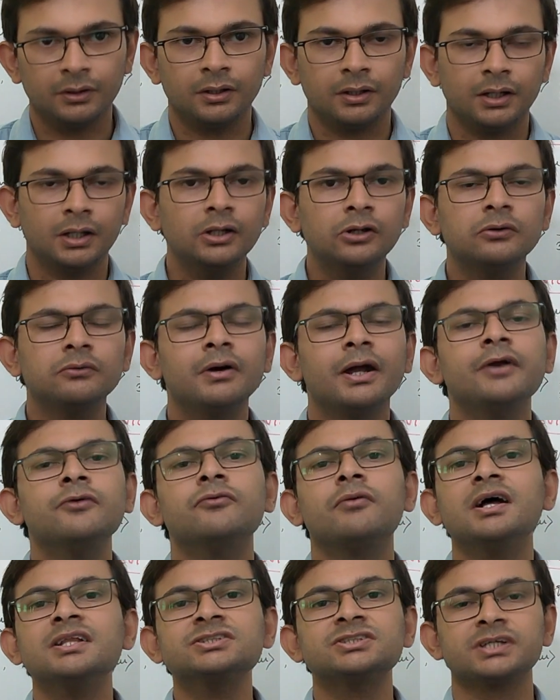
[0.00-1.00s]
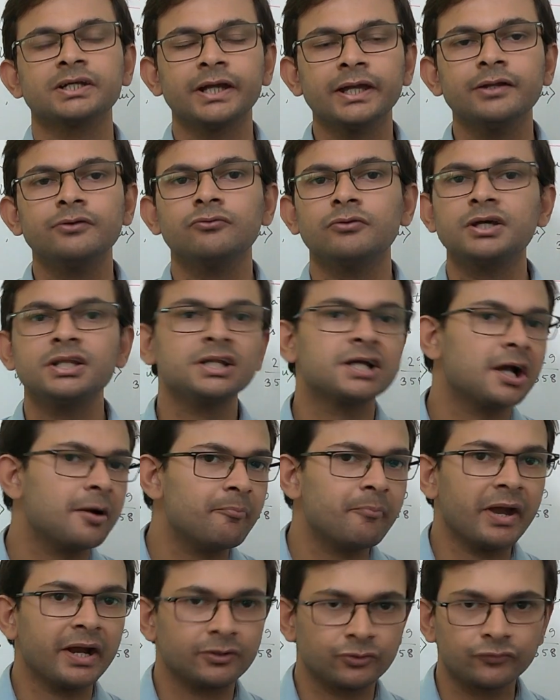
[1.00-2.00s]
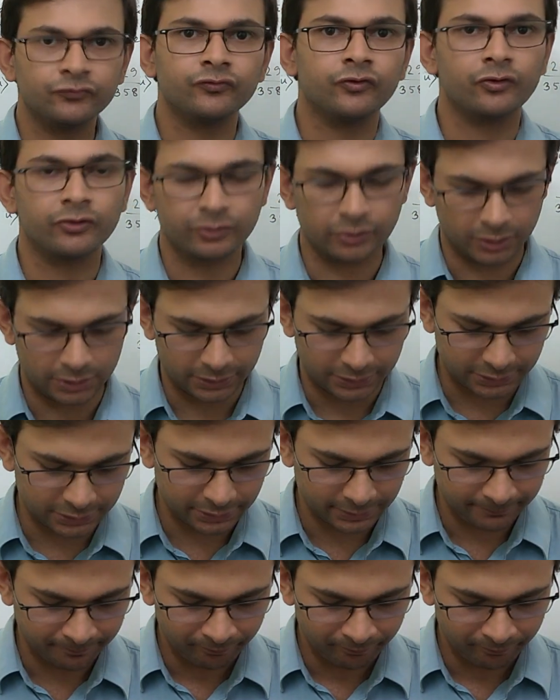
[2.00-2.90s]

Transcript: Hello and once again welcome back to Fort Knowledge.